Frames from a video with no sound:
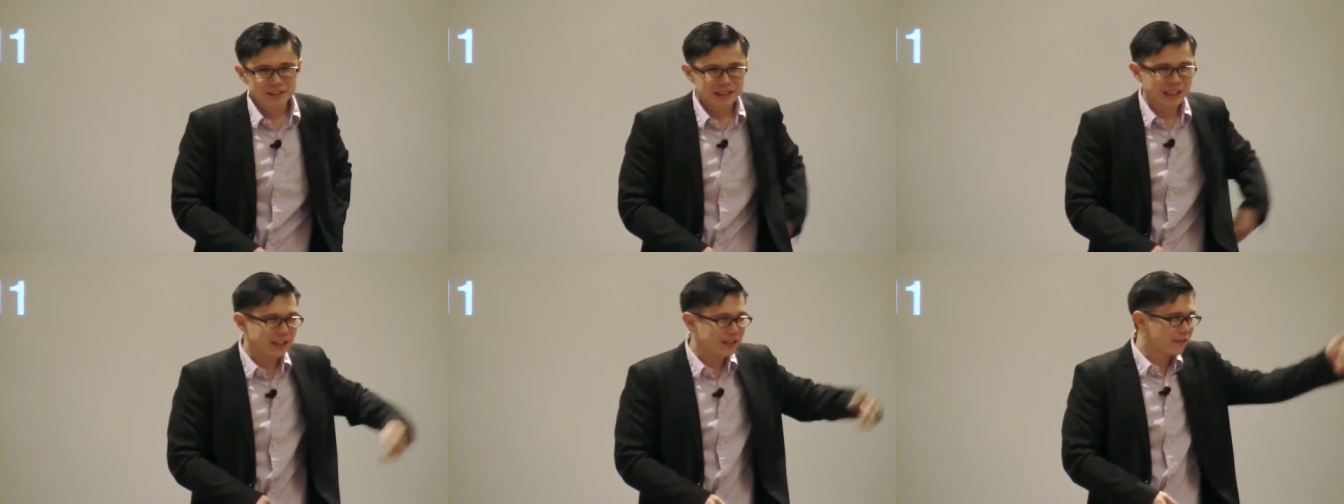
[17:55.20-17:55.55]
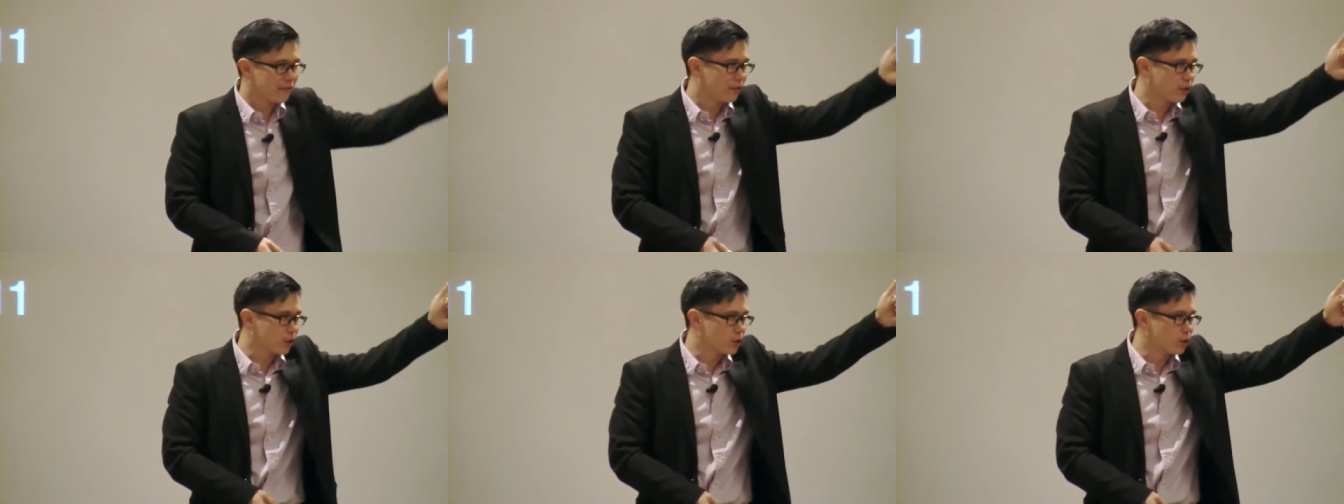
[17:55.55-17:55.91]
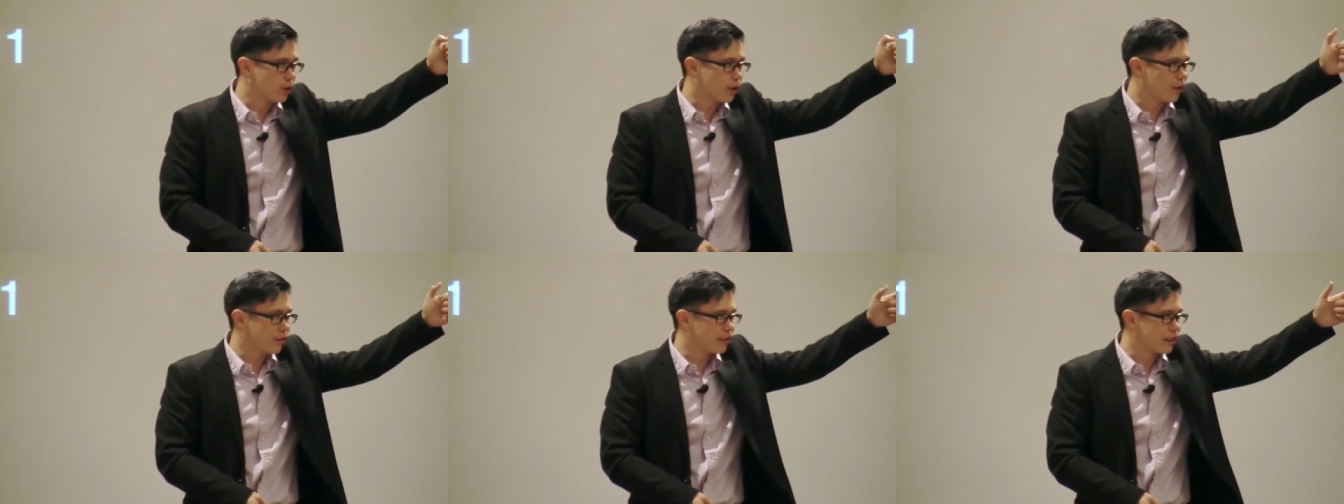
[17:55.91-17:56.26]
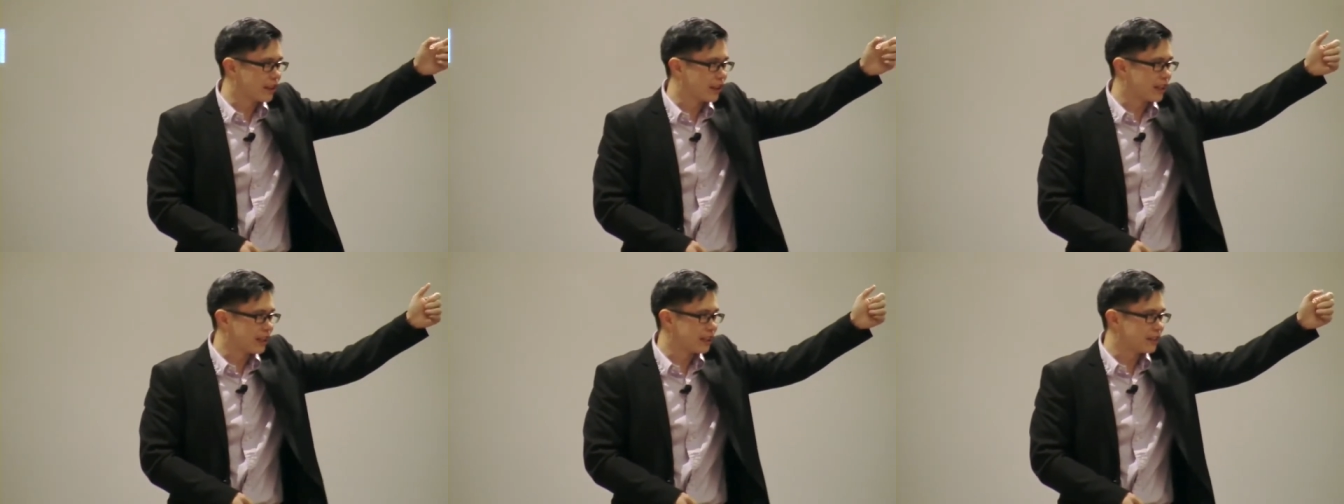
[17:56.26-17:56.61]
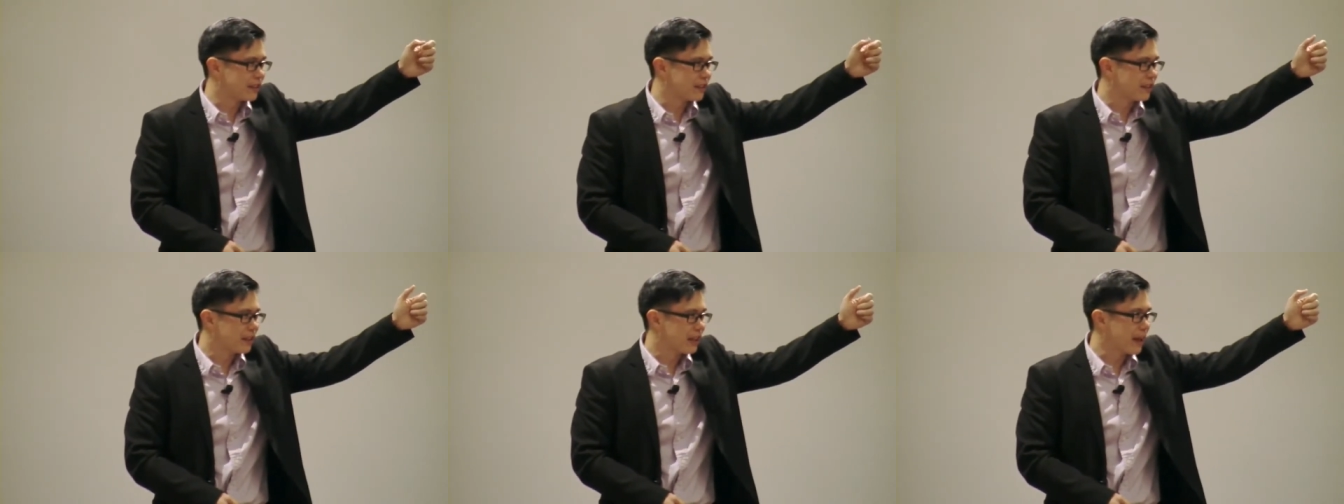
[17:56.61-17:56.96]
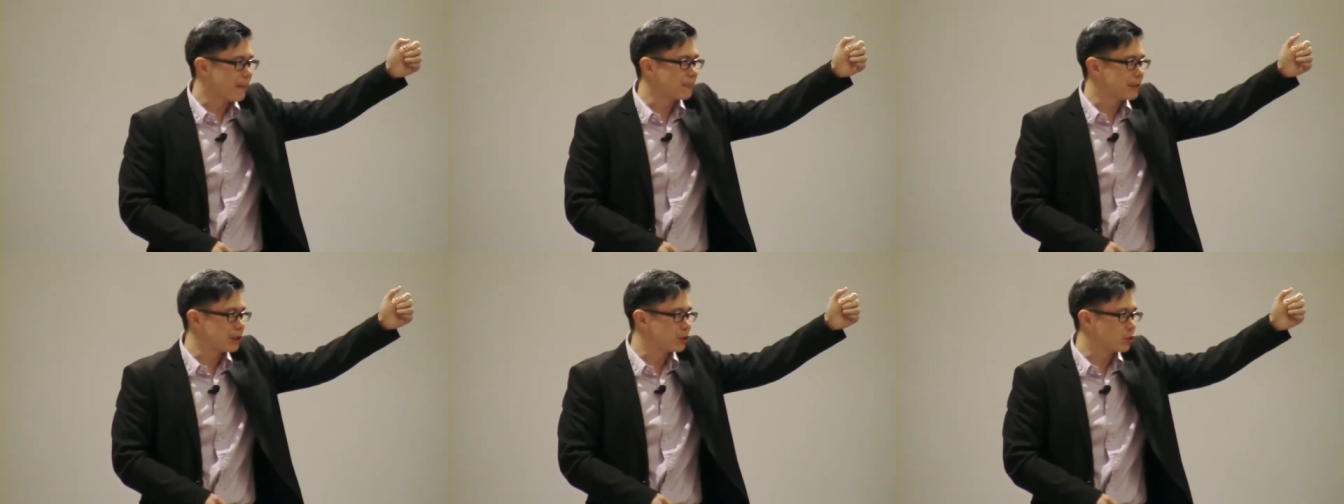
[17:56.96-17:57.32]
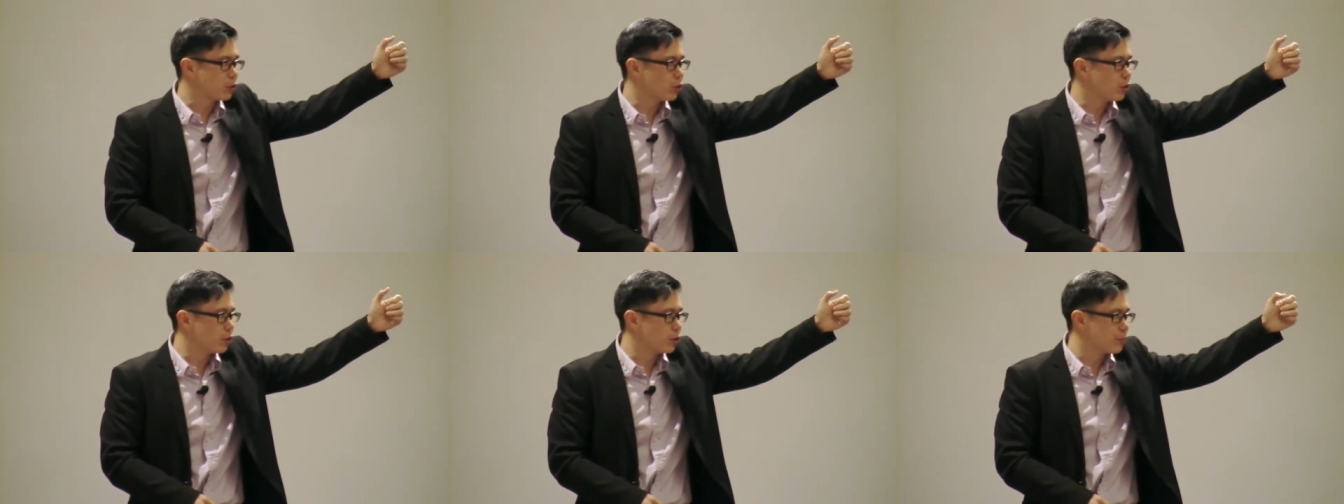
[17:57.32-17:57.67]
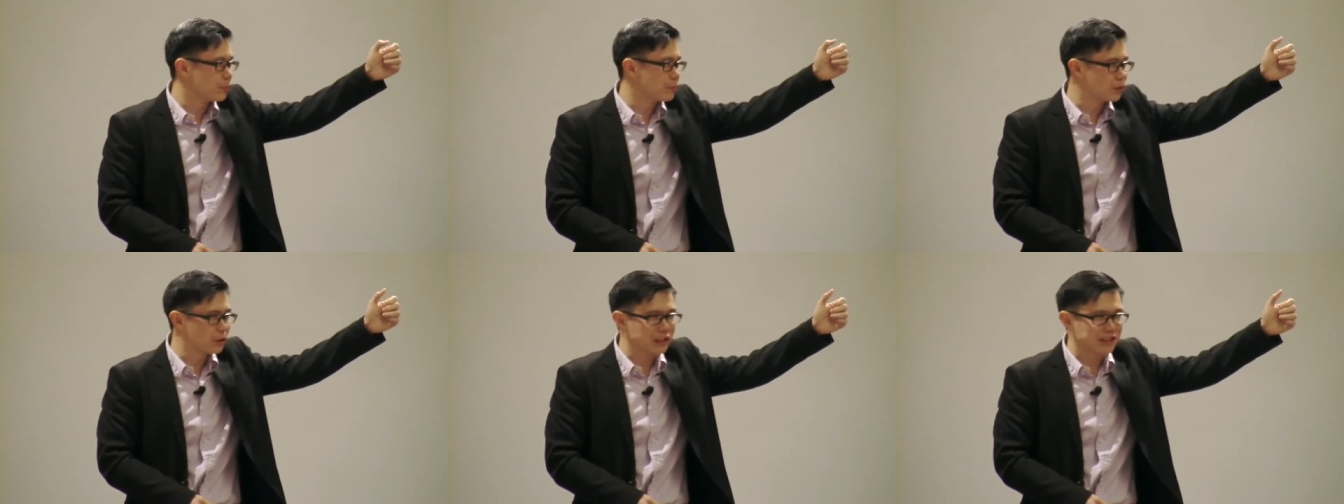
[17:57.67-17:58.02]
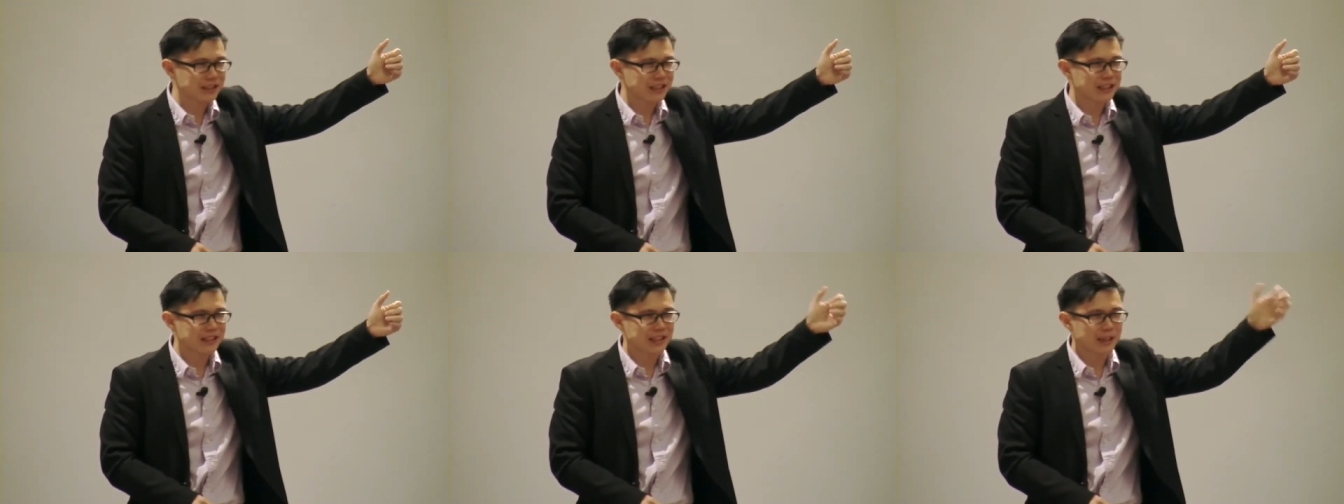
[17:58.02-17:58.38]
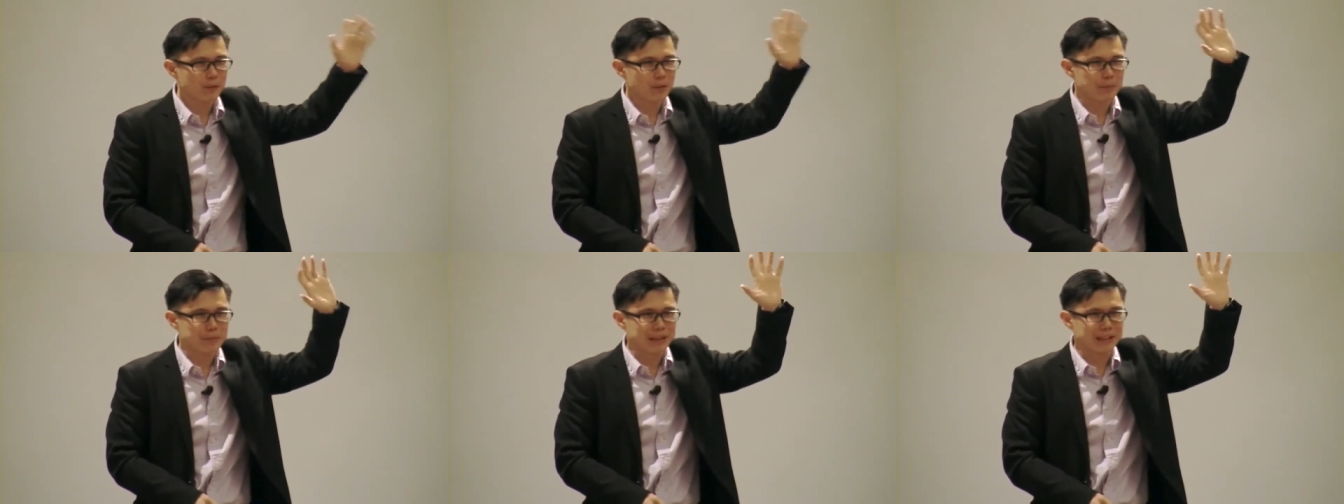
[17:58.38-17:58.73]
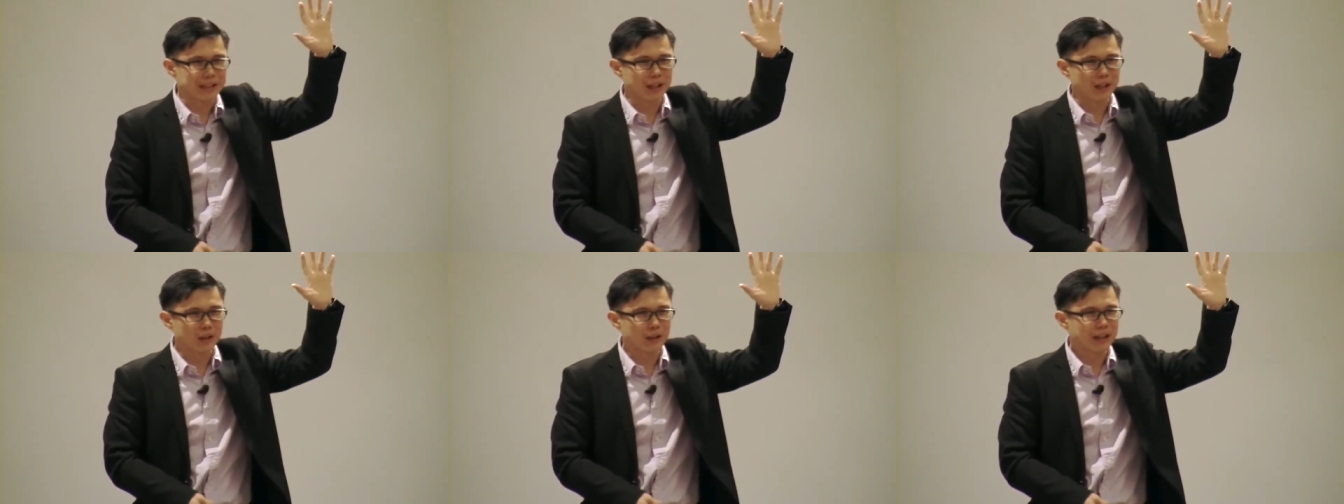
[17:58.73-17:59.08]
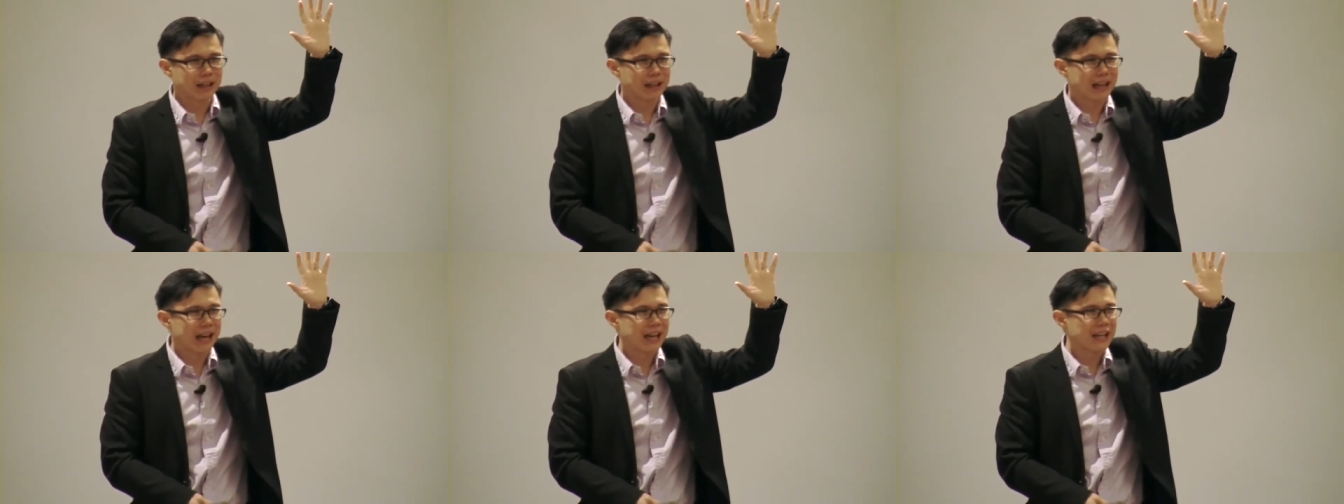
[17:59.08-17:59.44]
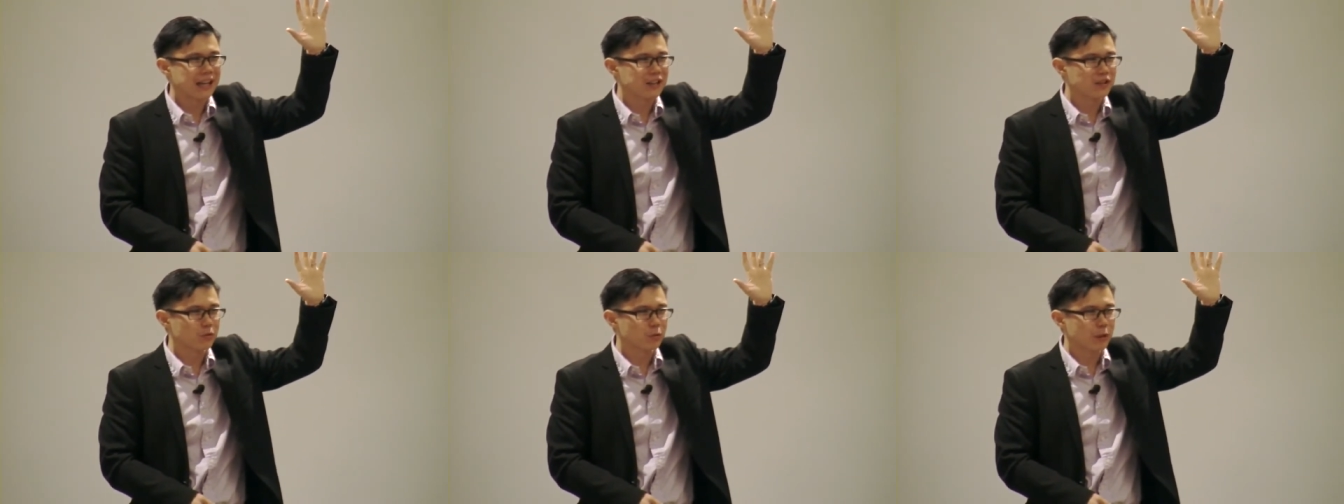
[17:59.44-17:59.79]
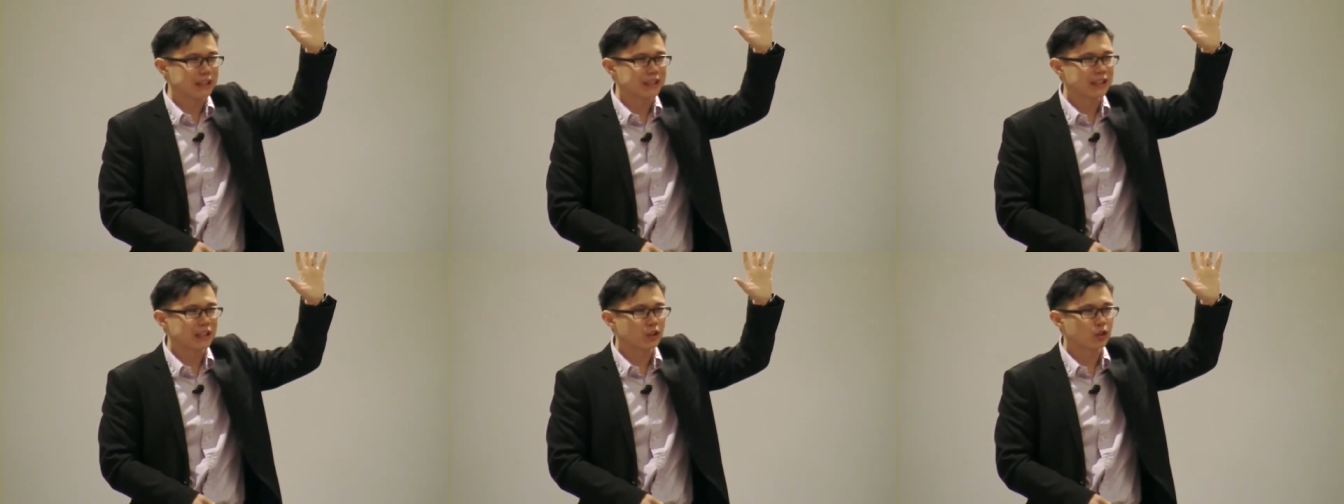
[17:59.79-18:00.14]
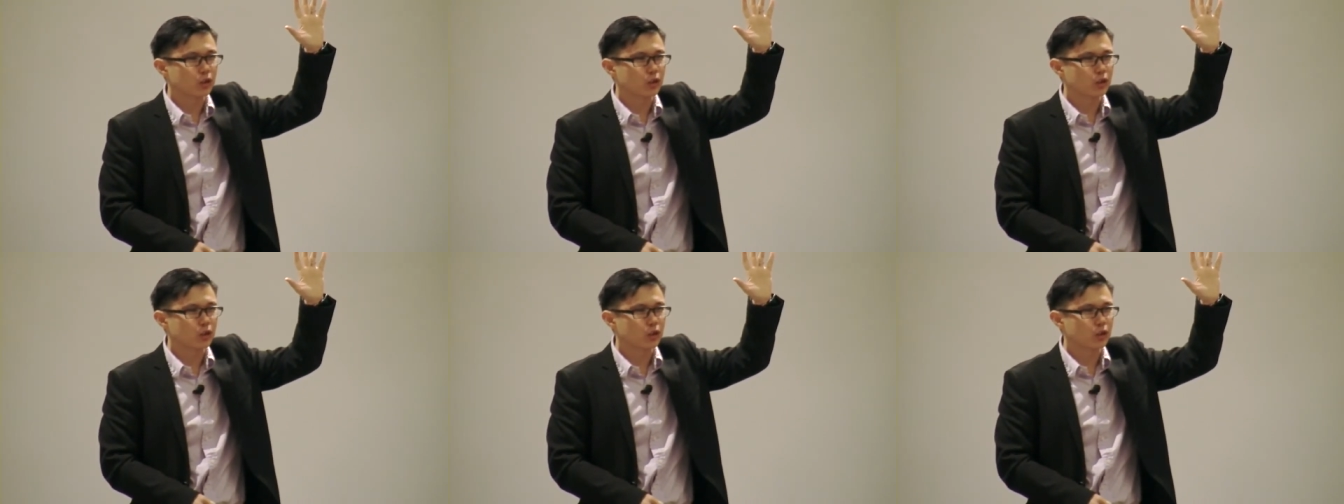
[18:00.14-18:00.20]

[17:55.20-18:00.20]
Take photo of the empty tomb, Jesus, it will be the highest rated